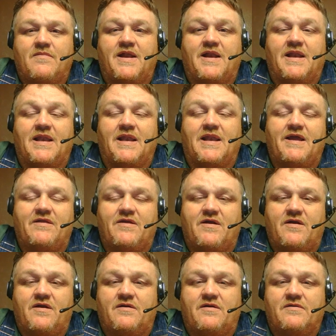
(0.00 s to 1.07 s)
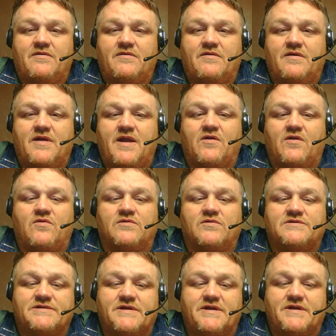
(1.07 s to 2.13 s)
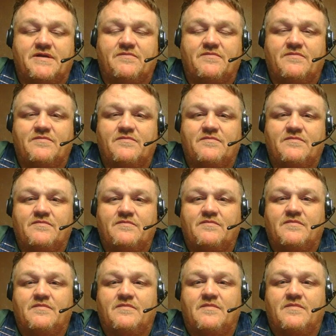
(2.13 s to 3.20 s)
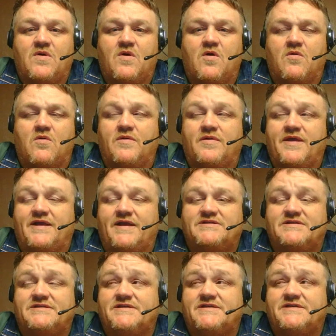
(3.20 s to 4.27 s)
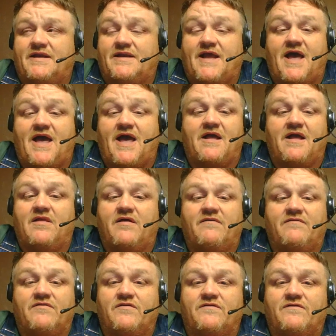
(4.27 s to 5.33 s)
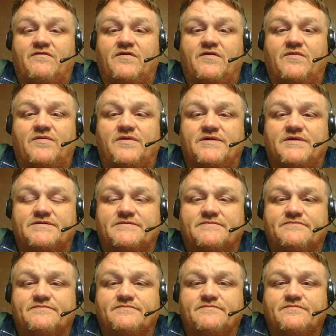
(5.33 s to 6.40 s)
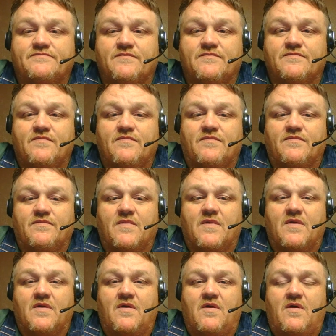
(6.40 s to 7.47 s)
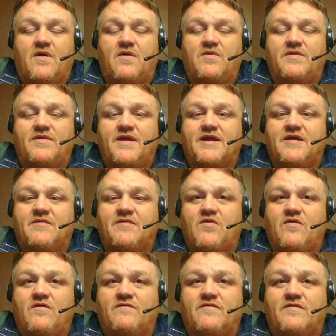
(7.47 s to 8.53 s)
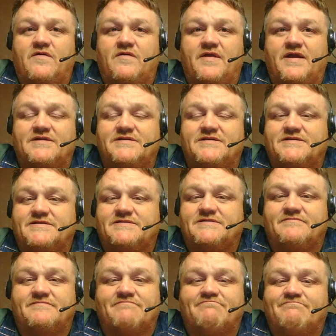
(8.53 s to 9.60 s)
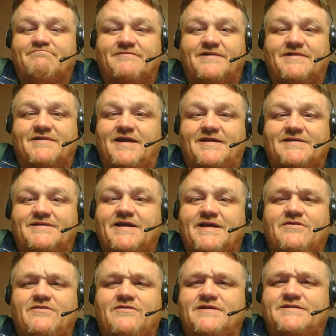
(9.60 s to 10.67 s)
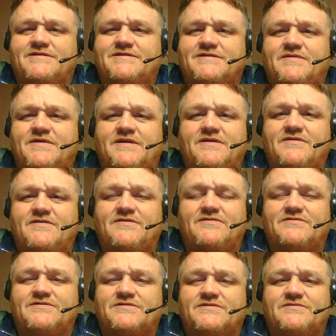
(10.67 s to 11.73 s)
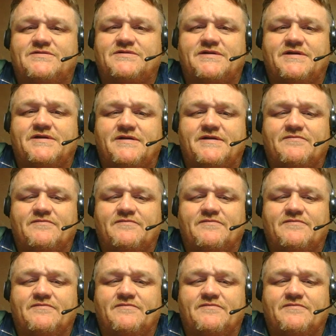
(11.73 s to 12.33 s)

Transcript: and lay there and go to sleep, or when they just have you for no reason, or when they come over and they just get tickled at something you do so silly.